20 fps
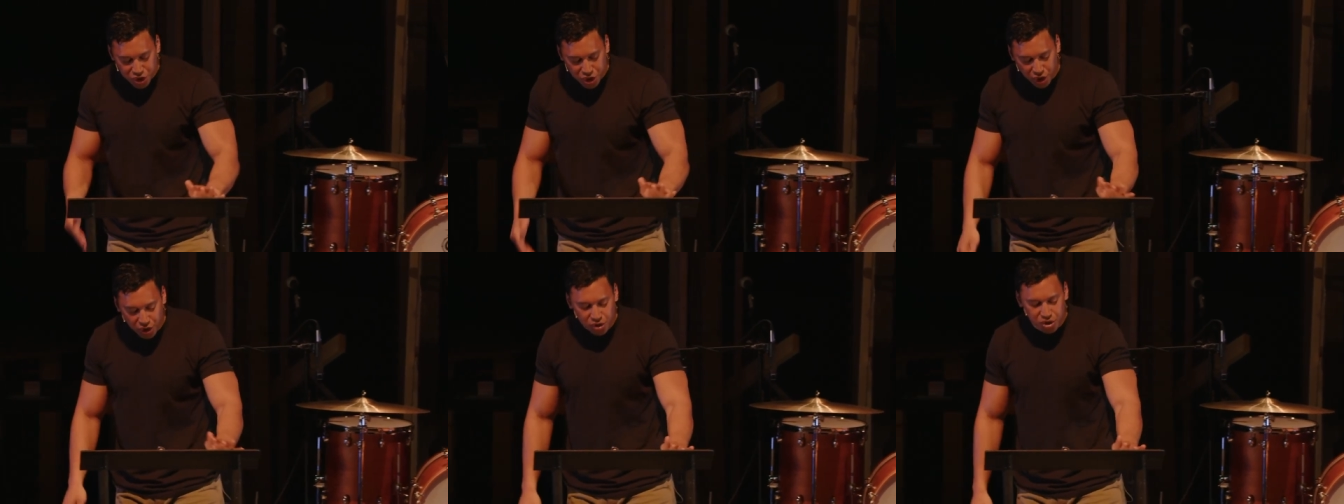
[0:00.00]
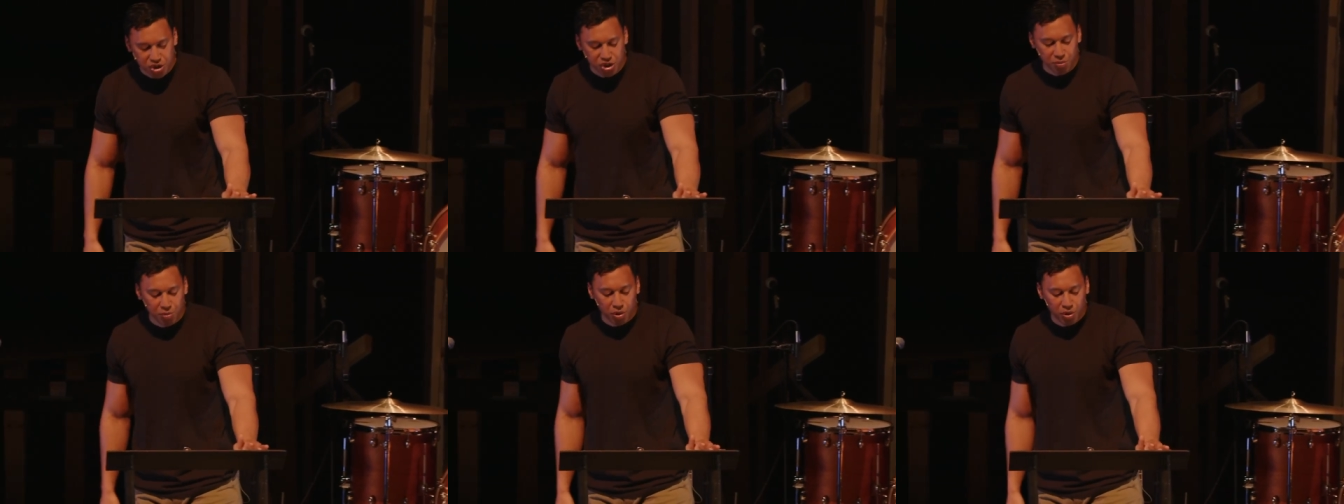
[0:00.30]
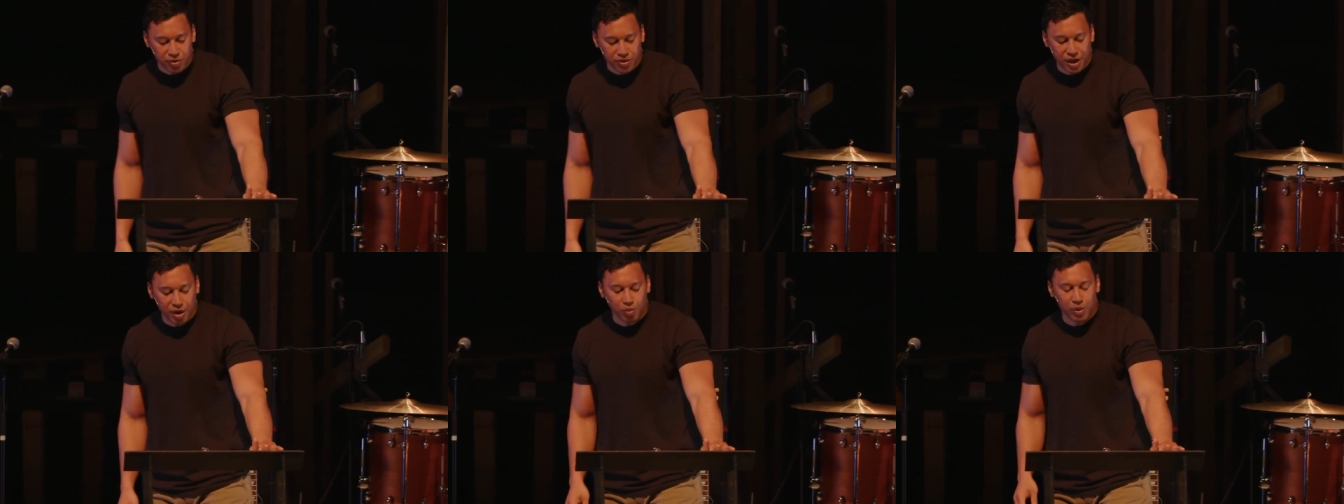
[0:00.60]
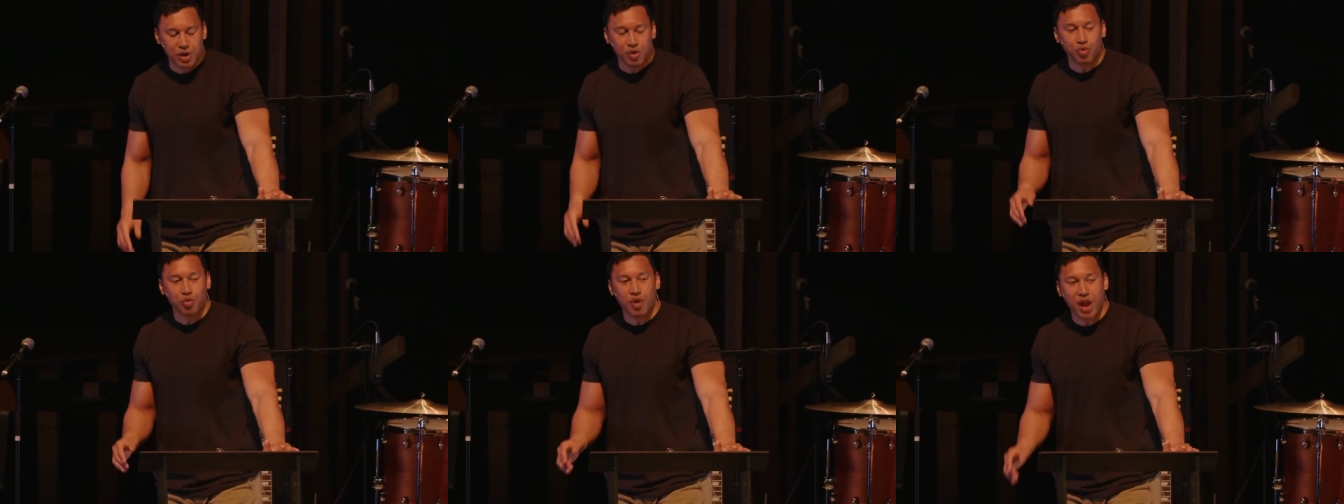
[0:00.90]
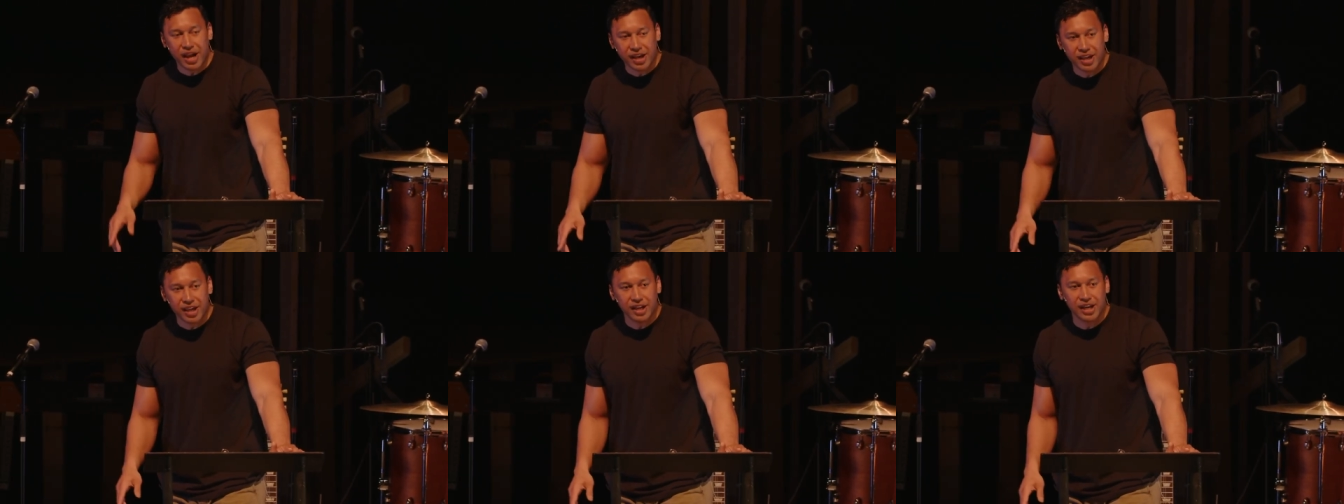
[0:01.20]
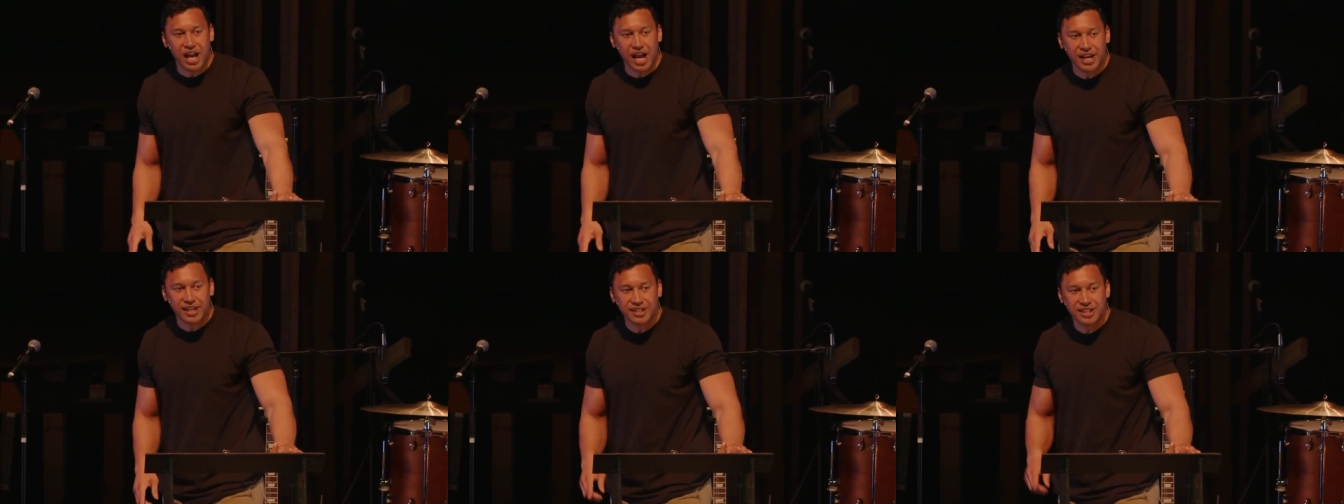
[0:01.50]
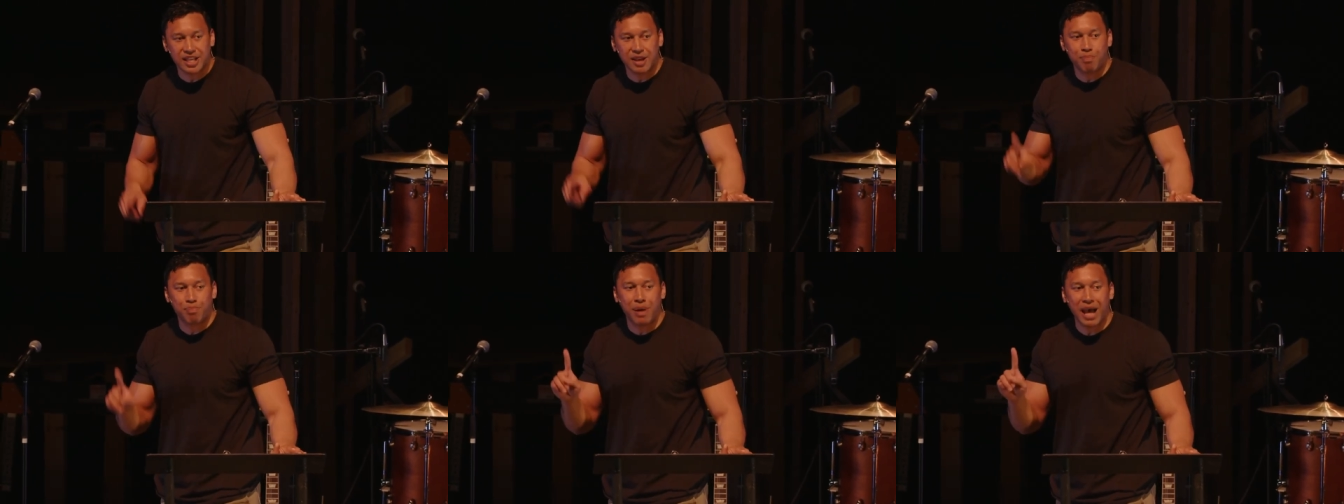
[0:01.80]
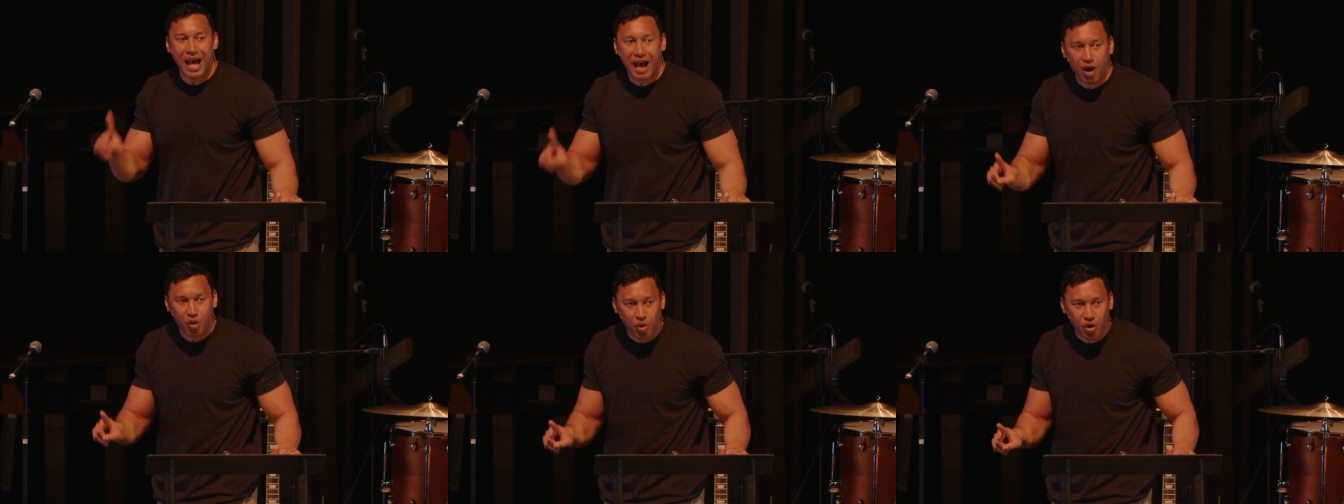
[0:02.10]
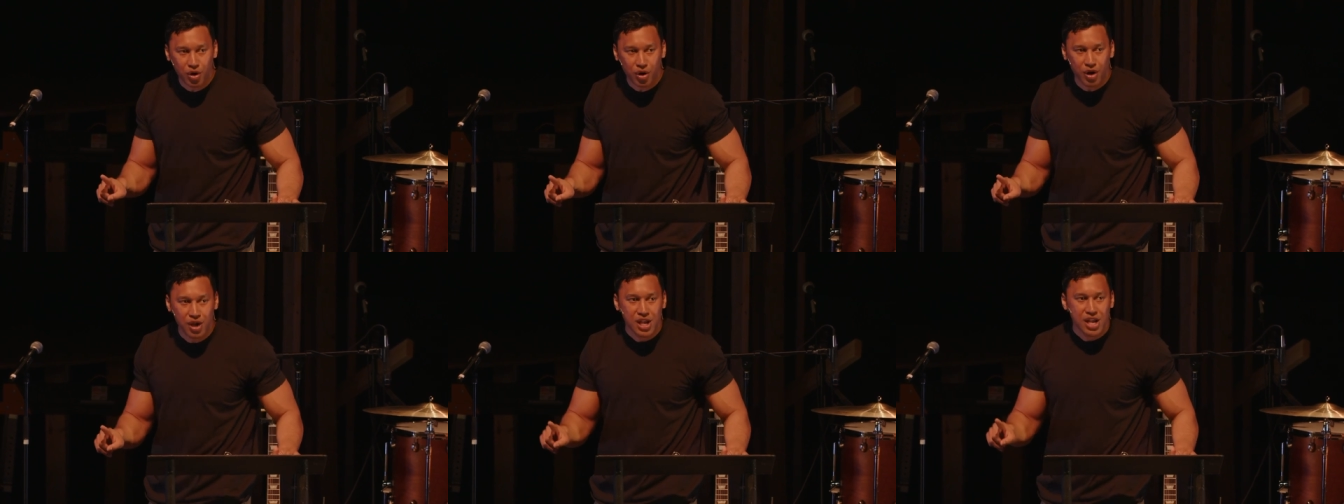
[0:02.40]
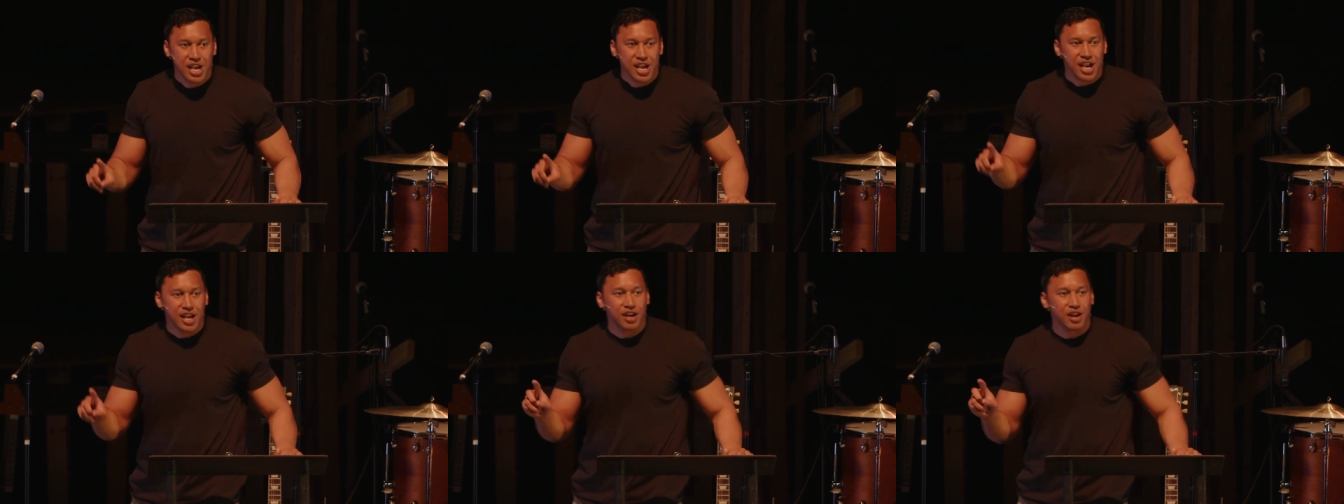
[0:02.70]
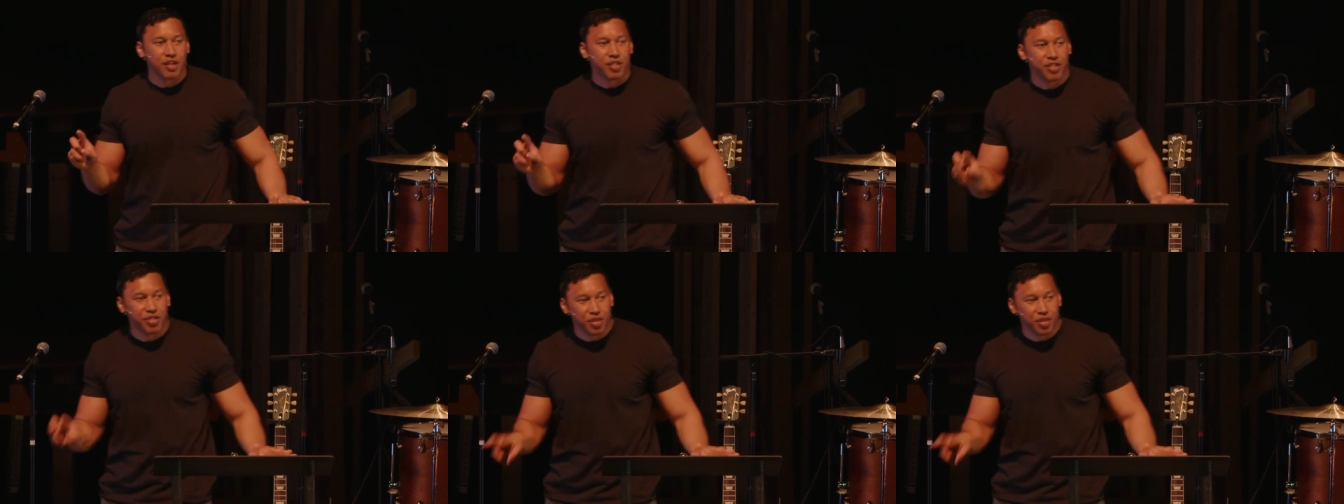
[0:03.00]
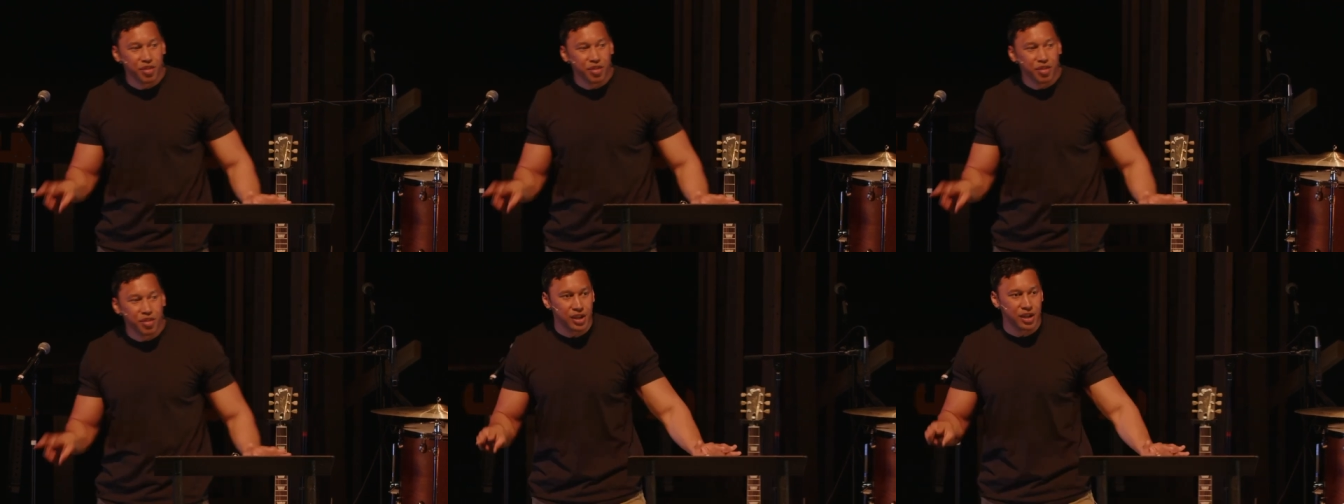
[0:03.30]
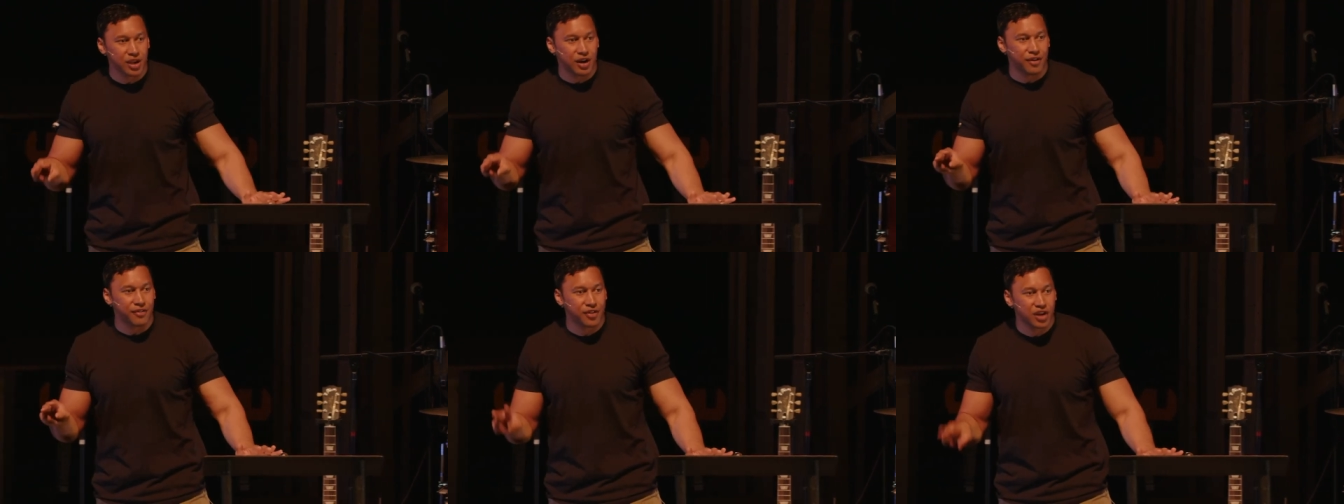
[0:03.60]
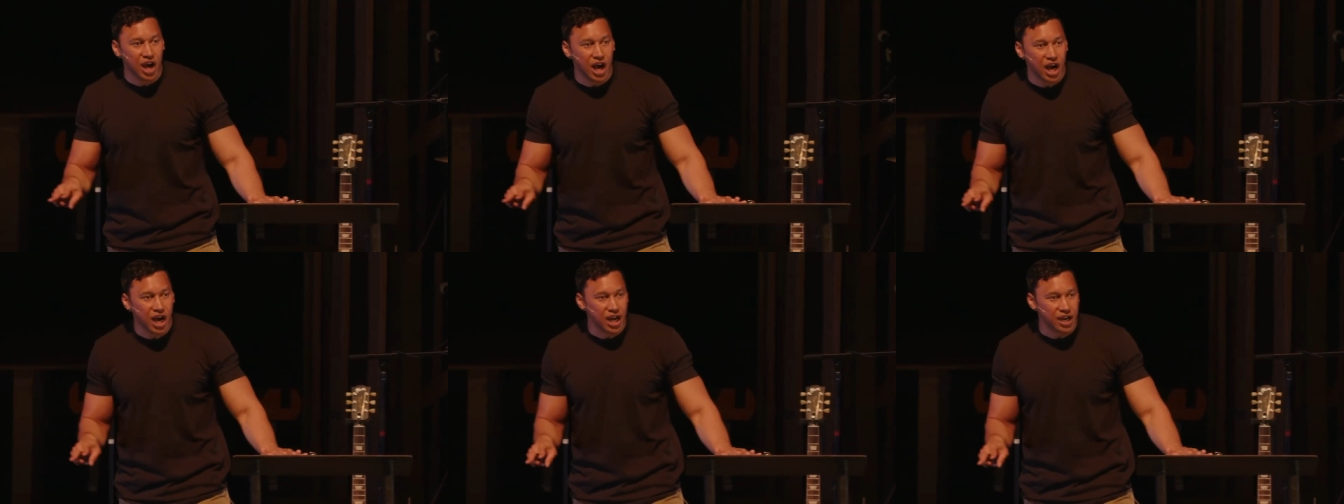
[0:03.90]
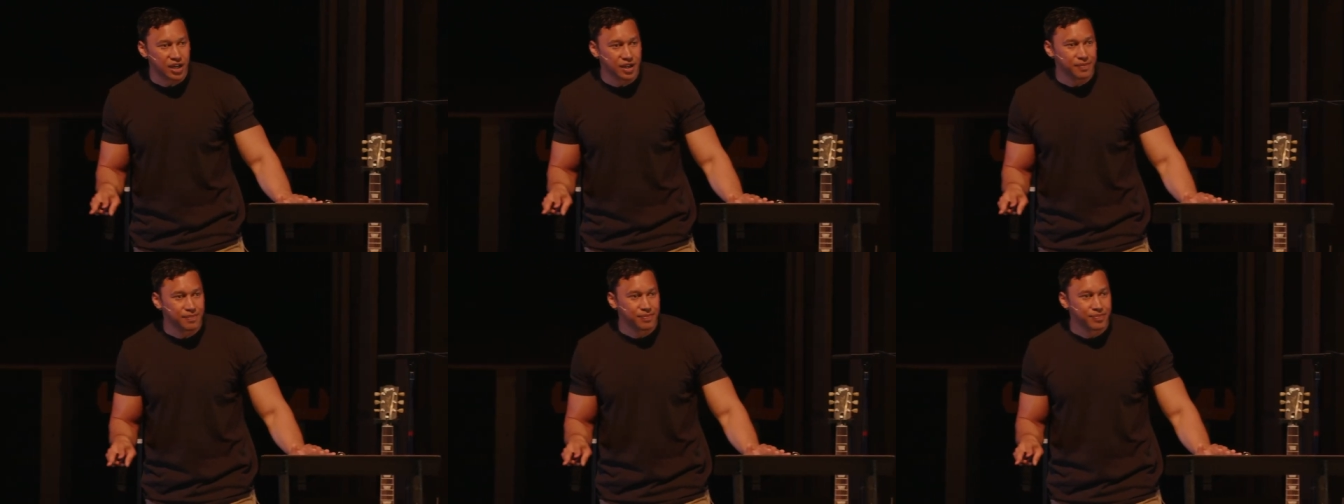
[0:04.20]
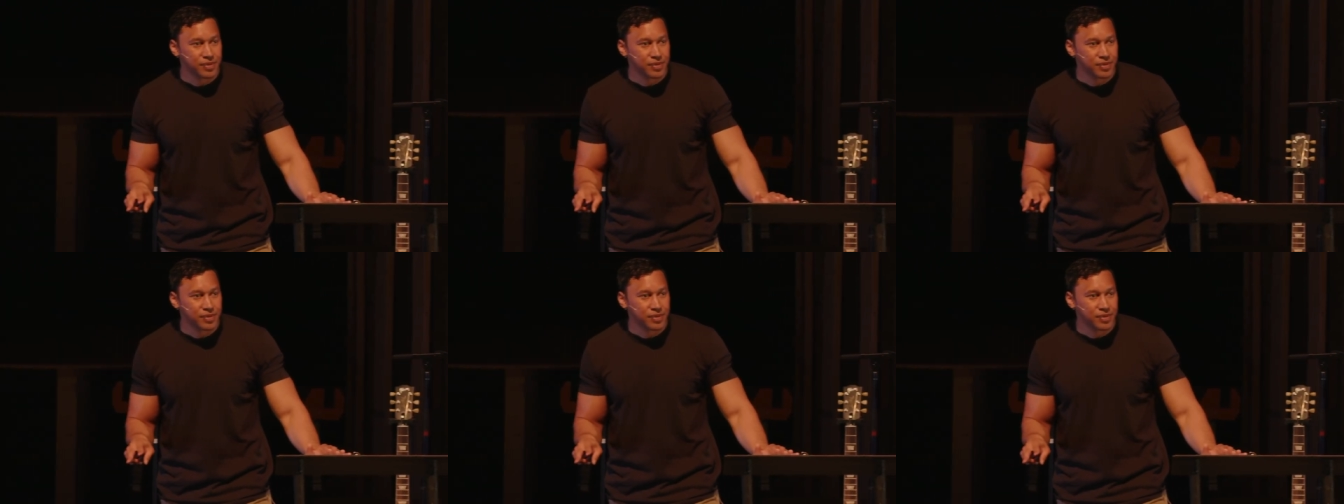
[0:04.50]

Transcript: Church, the more that we recognize the power and authority of God,